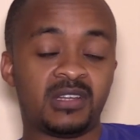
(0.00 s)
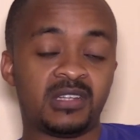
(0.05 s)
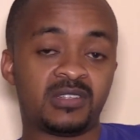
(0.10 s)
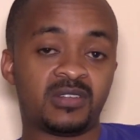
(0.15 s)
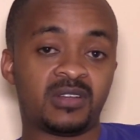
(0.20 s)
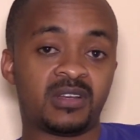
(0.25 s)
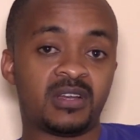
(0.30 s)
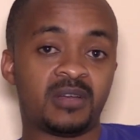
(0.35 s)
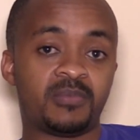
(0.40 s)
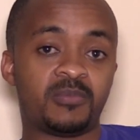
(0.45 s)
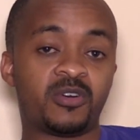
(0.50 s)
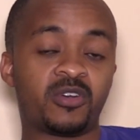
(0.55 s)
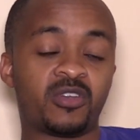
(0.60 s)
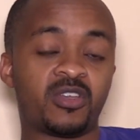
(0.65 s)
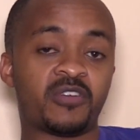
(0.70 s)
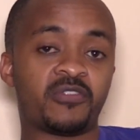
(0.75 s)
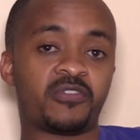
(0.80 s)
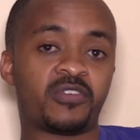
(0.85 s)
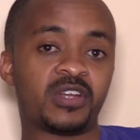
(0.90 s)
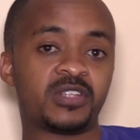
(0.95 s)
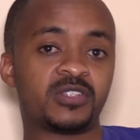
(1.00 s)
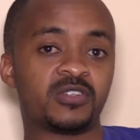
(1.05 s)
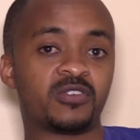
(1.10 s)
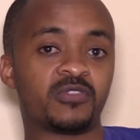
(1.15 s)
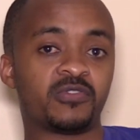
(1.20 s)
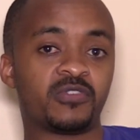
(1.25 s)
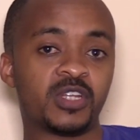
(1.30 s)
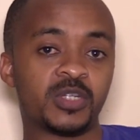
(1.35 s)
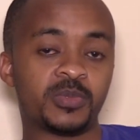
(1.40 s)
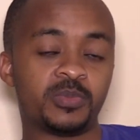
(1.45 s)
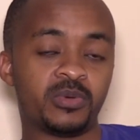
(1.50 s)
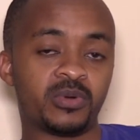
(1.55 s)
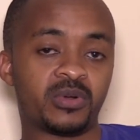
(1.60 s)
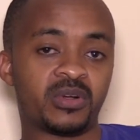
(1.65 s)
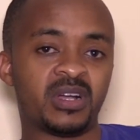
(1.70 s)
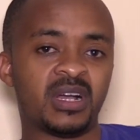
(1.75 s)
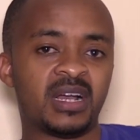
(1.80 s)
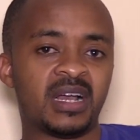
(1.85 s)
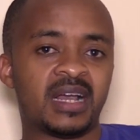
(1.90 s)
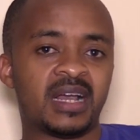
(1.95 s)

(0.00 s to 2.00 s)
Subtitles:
among your friends on Facebook,